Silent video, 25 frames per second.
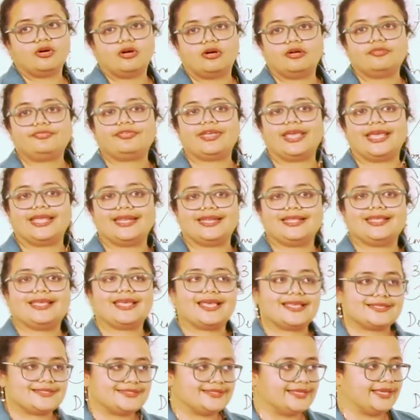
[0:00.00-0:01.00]
of any
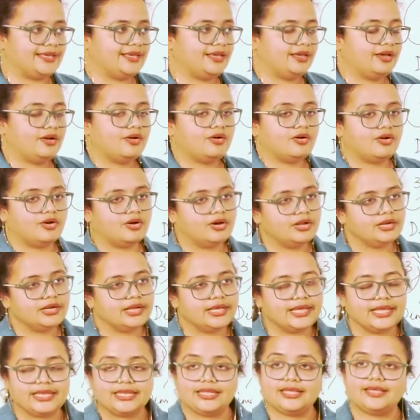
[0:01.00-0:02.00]
essay or
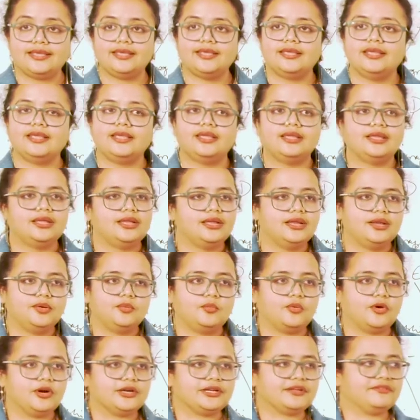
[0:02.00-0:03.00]
any
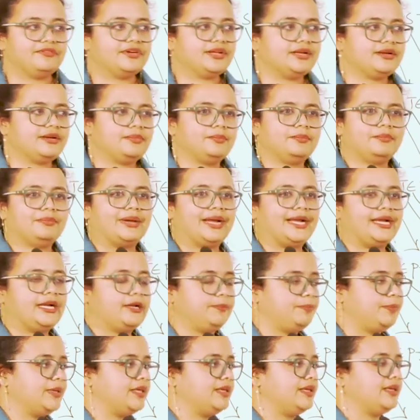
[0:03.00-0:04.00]
whatever
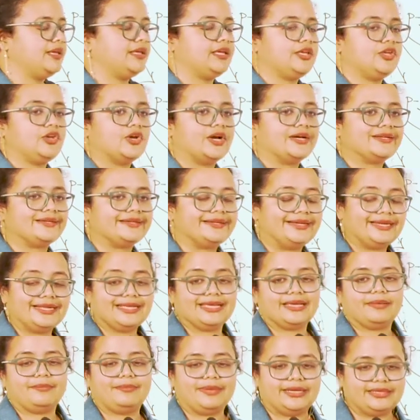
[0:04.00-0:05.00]
might be you are
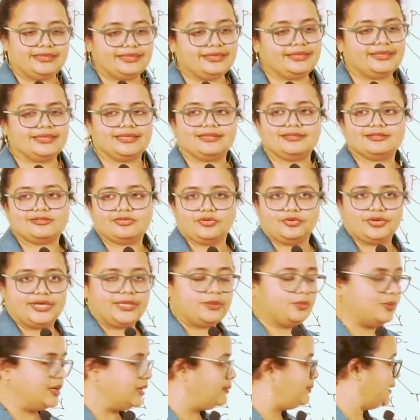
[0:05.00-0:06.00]
reading a material. So
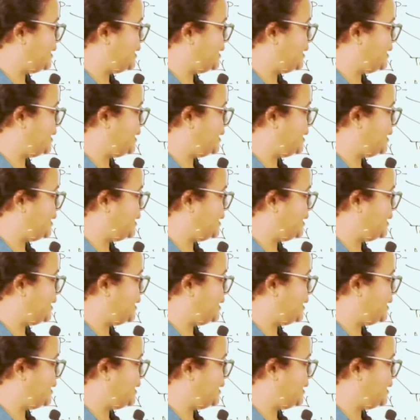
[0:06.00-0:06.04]
it will